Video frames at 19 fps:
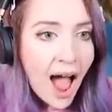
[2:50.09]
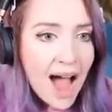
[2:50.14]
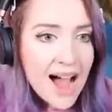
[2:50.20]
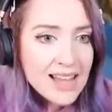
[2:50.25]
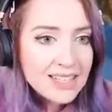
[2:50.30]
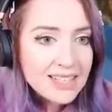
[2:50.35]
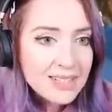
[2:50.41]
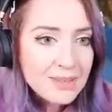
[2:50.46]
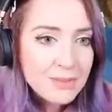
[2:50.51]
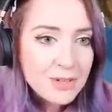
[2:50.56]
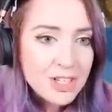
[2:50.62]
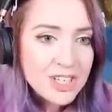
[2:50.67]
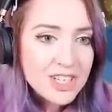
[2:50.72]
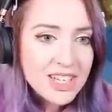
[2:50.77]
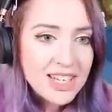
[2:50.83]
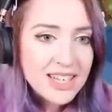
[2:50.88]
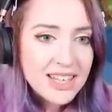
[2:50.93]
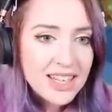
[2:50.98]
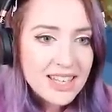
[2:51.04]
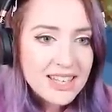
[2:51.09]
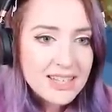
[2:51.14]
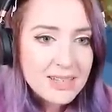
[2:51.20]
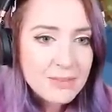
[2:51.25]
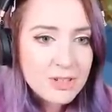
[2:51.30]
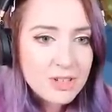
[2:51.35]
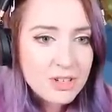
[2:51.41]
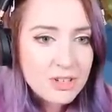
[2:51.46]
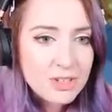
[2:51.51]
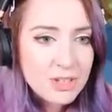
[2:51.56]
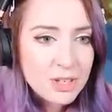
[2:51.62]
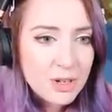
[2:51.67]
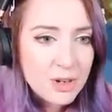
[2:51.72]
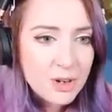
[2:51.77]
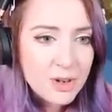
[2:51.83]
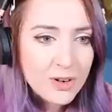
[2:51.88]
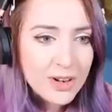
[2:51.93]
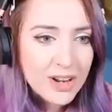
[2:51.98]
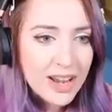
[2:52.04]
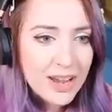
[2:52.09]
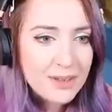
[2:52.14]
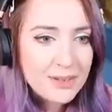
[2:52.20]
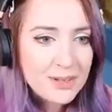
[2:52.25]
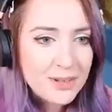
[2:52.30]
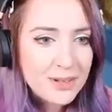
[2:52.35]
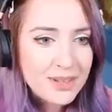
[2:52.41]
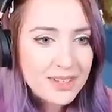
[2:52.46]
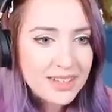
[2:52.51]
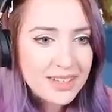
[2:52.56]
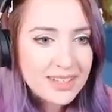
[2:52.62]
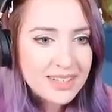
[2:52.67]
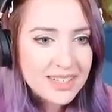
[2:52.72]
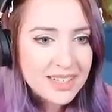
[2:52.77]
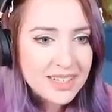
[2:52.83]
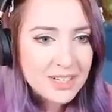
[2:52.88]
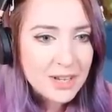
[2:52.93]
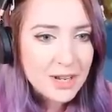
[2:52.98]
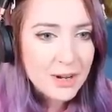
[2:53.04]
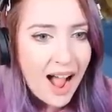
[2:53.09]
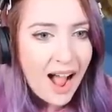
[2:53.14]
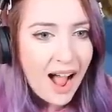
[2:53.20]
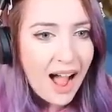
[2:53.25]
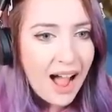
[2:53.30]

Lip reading: ask them which city their sim is on so you can create a household in that city too.